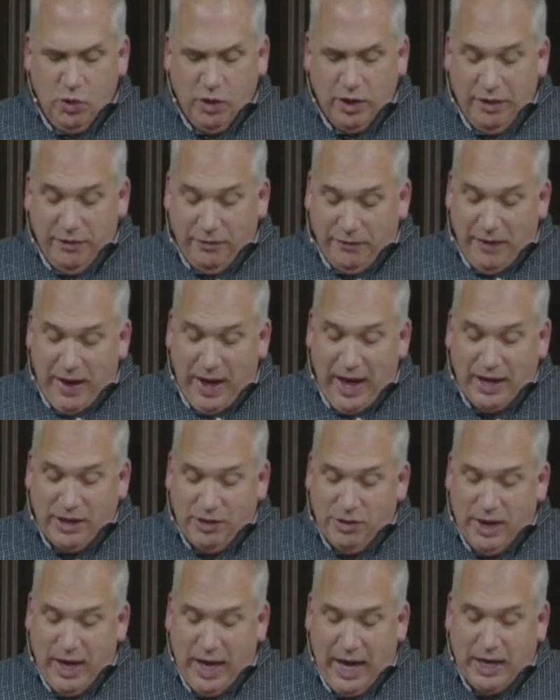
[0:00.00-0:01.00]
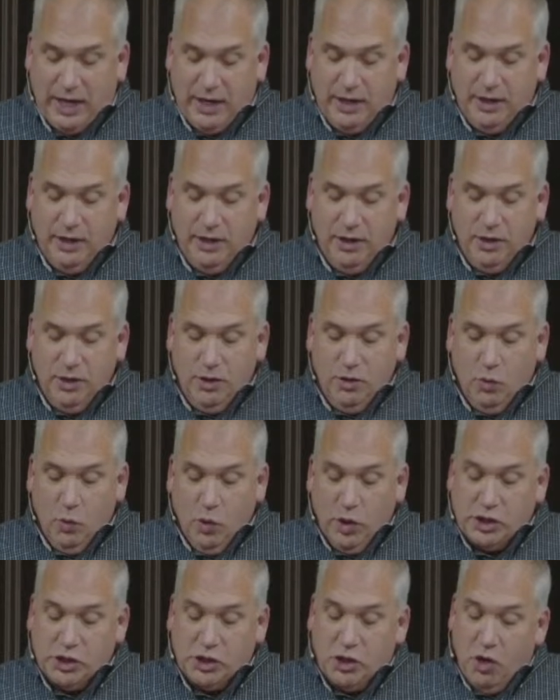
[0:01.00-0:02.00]
we're going to find that
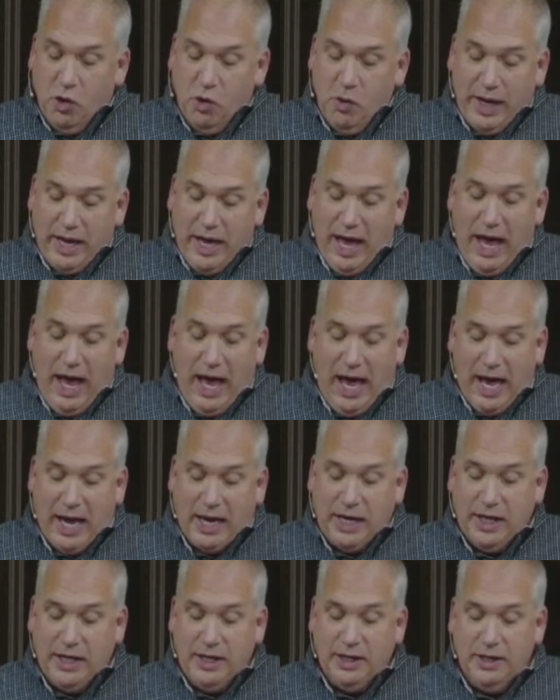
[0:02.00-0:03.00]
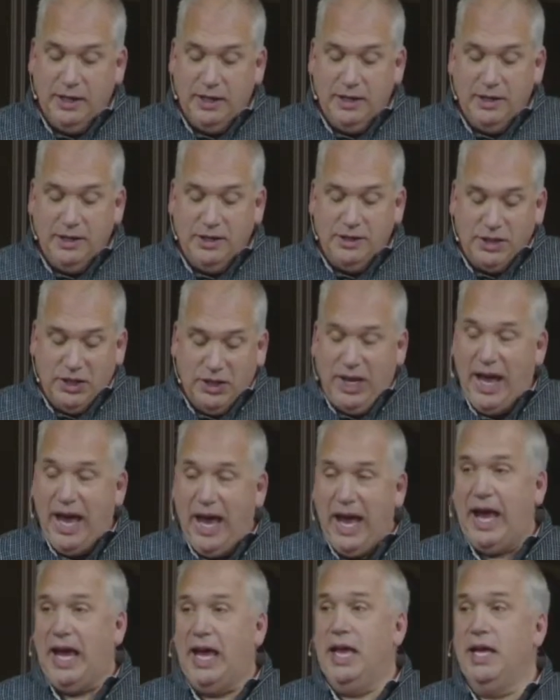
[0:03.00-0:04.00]
what's going on
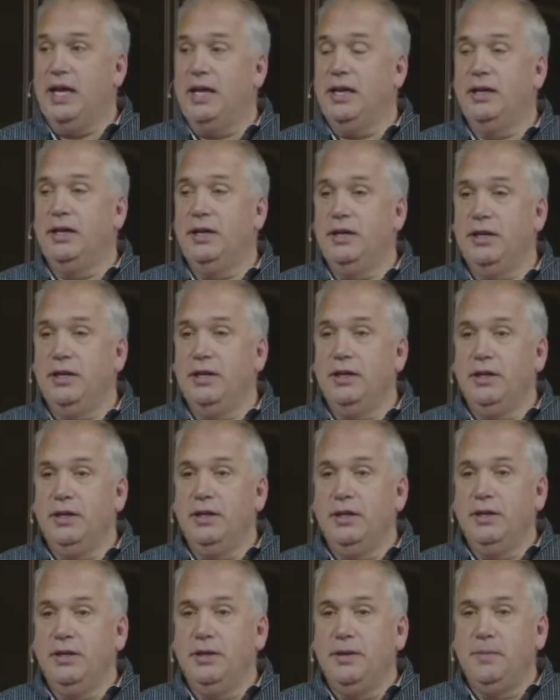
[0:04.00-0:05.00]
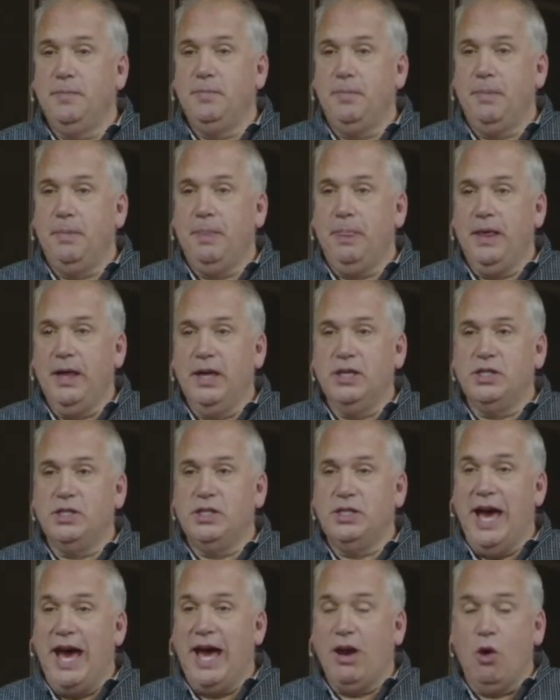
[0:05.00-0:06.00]
today
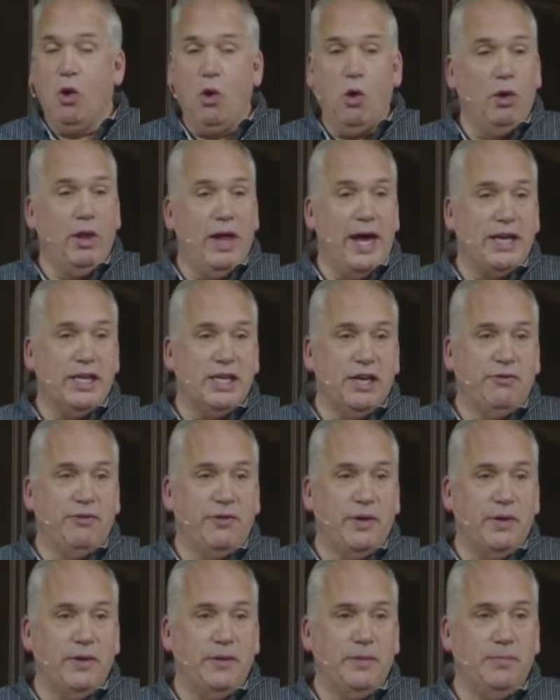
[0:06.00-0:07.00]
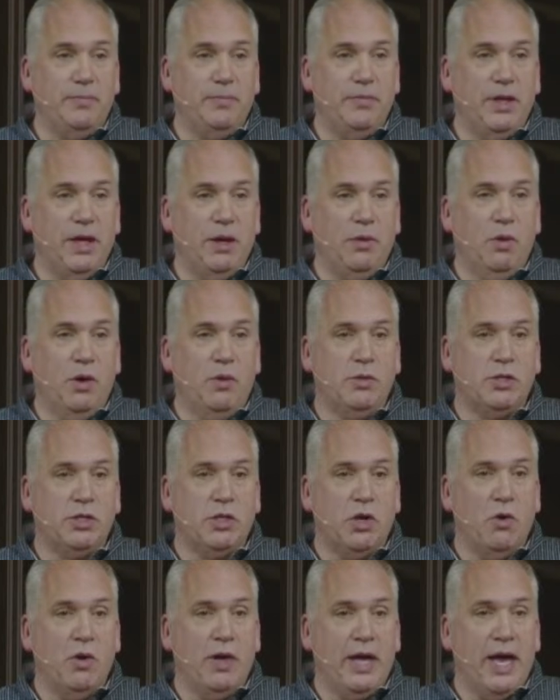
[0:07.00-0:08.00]
is not a whole lot different than what
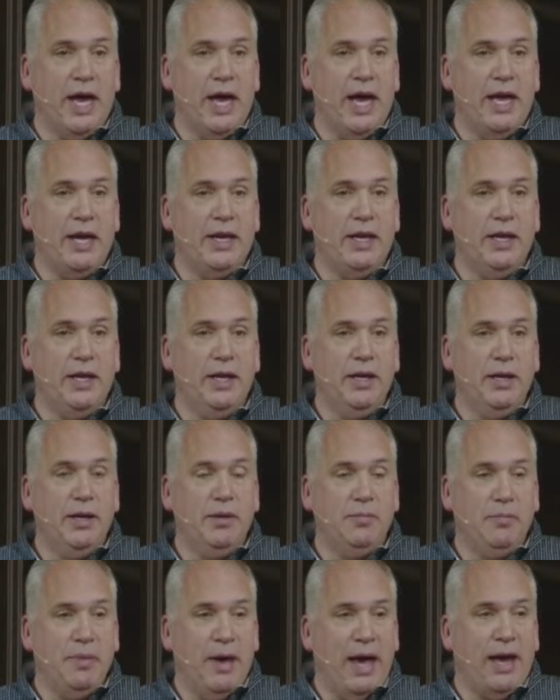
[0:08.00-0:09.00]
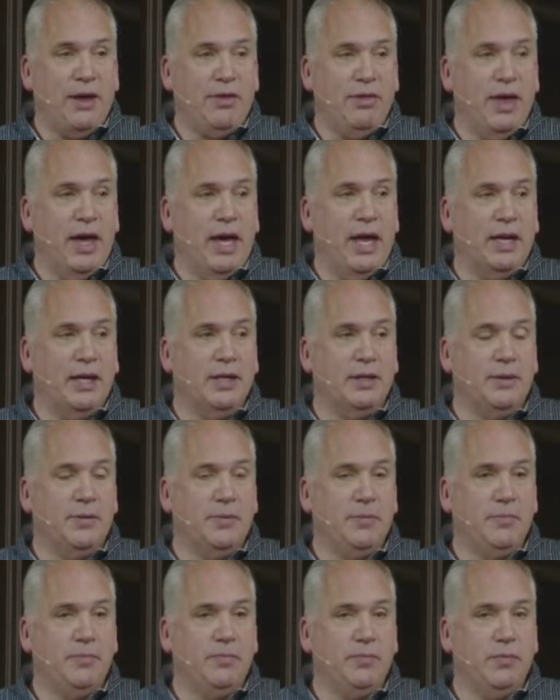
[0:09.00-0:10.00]
was going on back then.
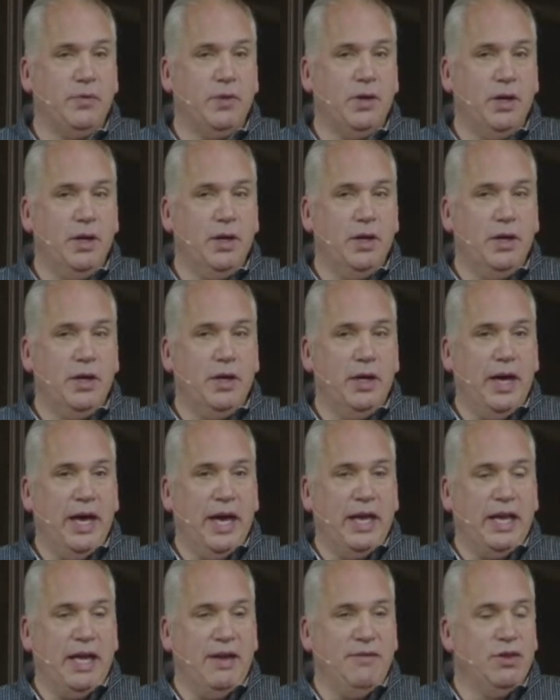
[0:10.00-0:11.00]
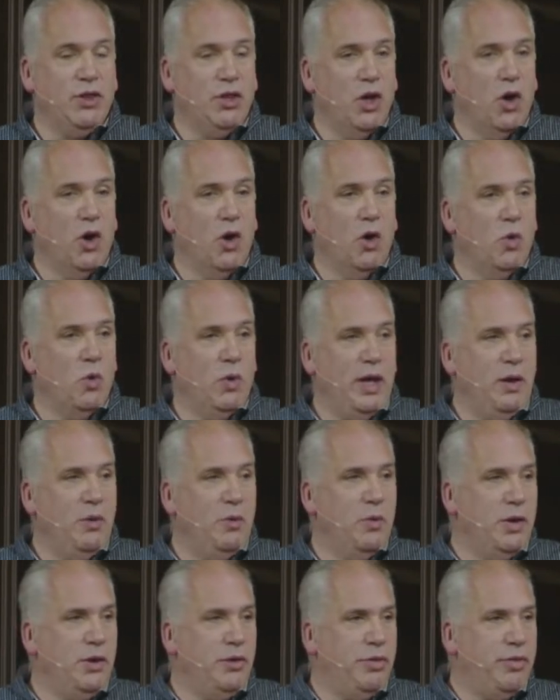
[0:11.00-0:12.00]
And even though
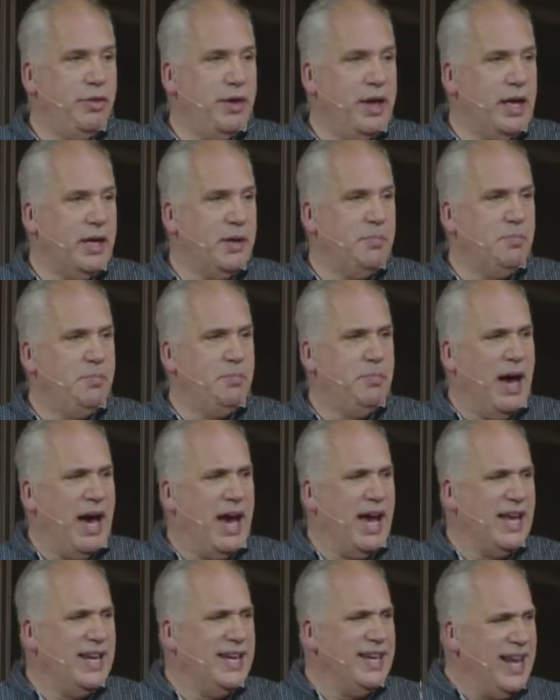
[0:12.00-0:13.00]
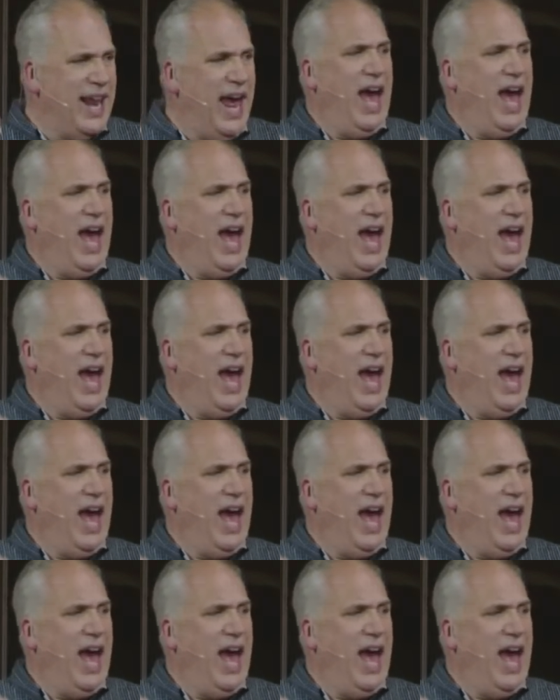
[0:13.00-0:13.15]
we would think by